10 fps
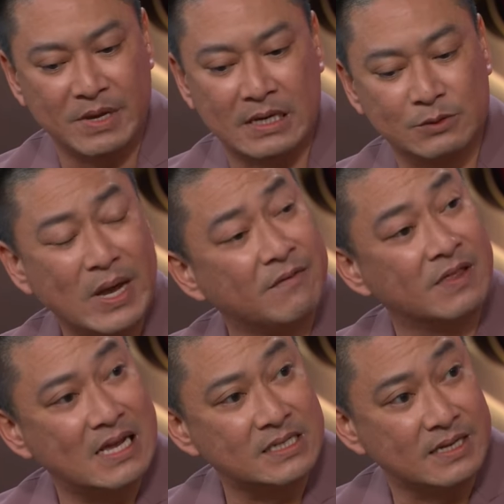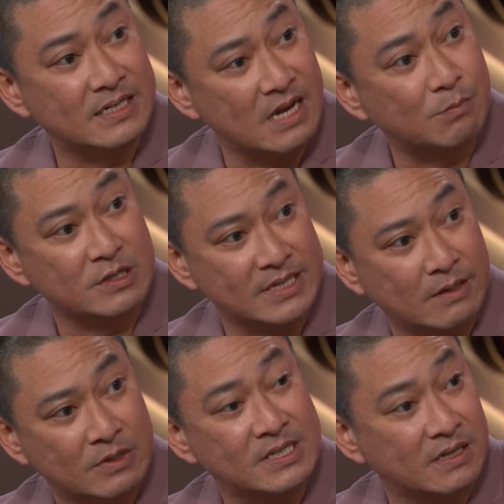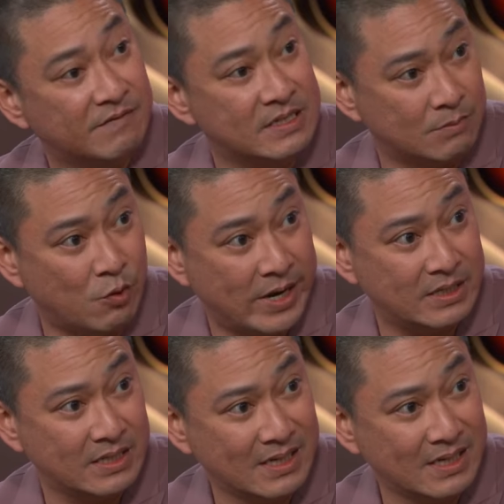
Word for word: because we have less than a ten percent recidivism rate.